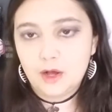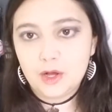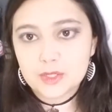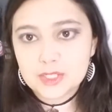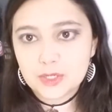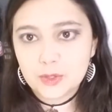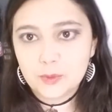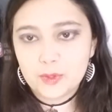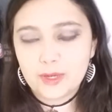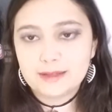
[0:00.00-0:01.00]

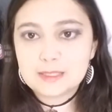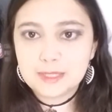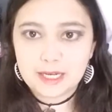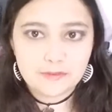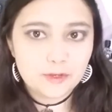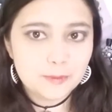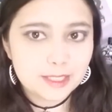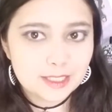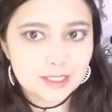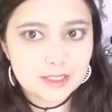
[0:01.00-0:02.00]
Also, you have to be careful
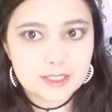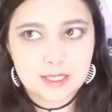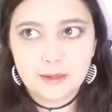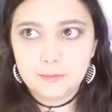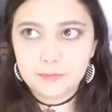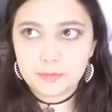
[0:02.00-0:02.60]
because some